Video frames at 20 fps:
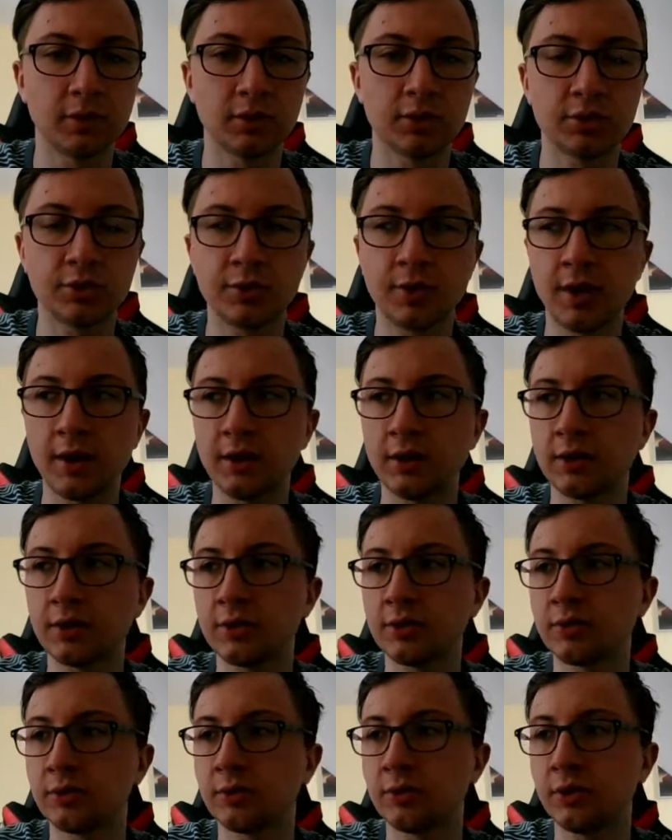trying
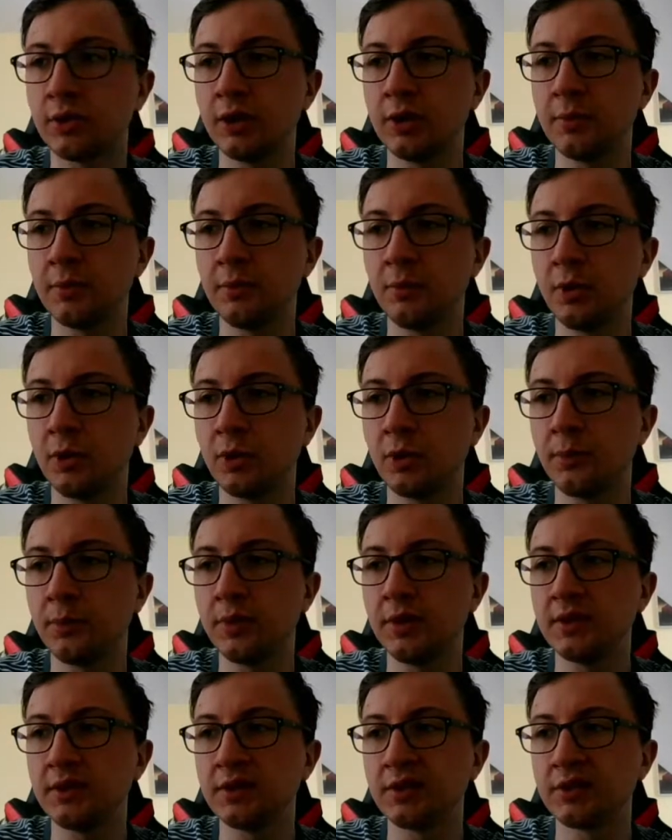to keep more
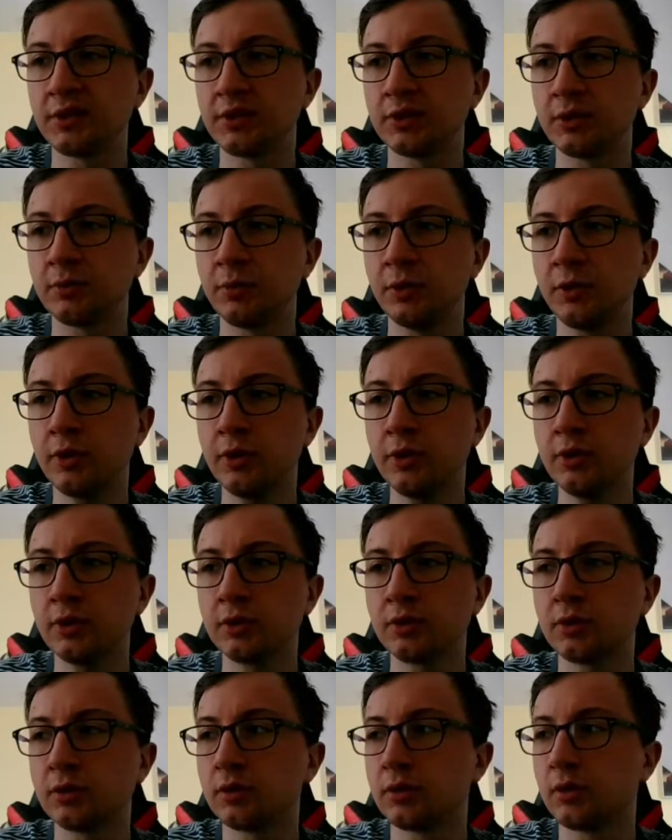pieces on the board,
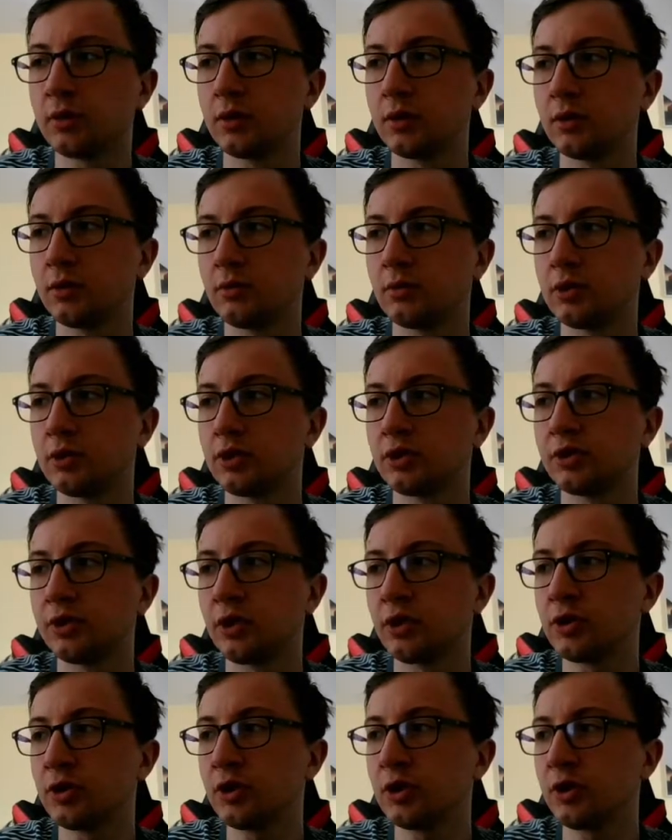which is
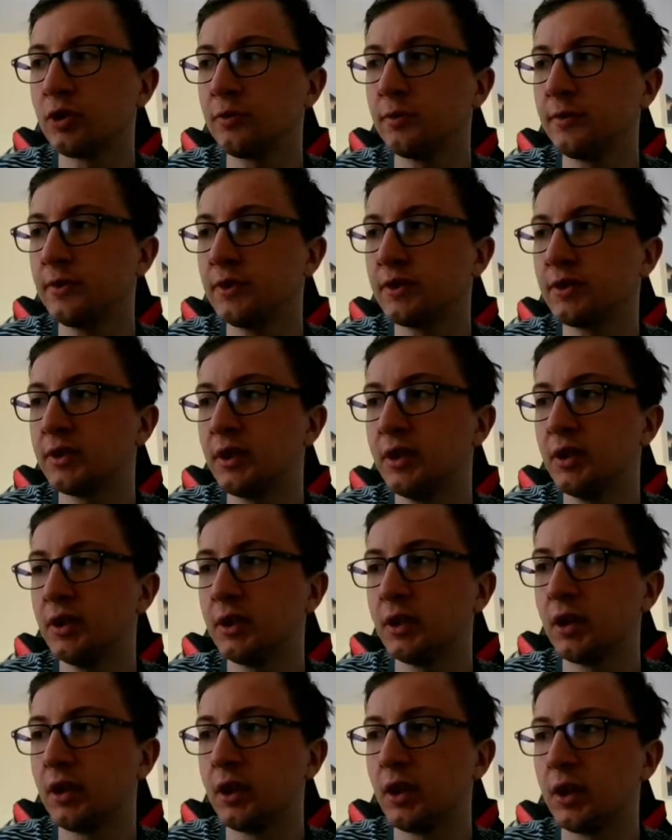logical obviously,
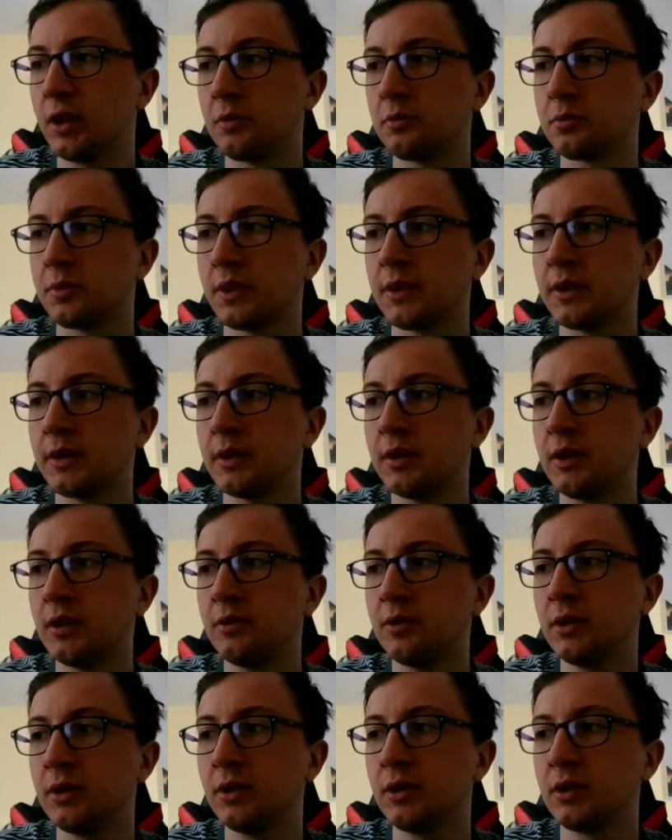but
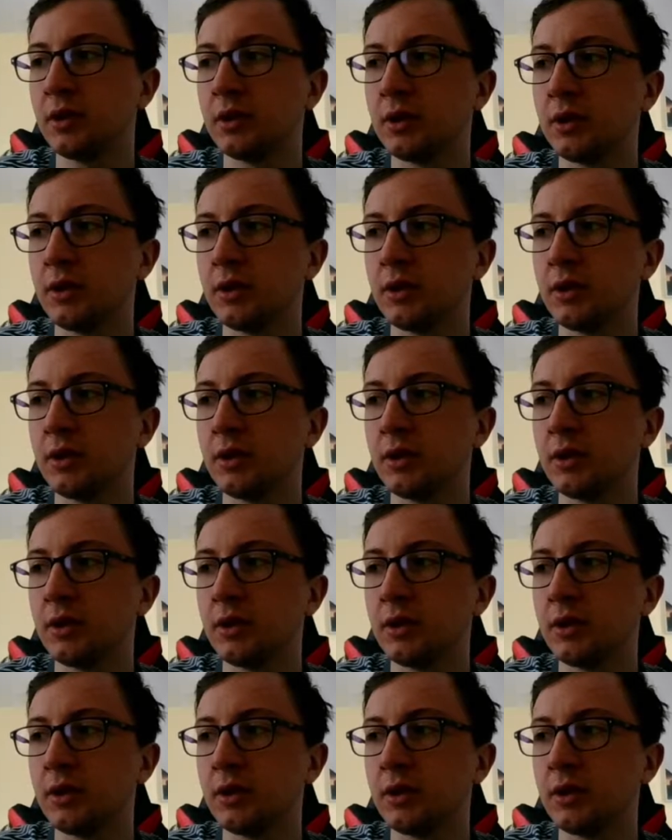Giri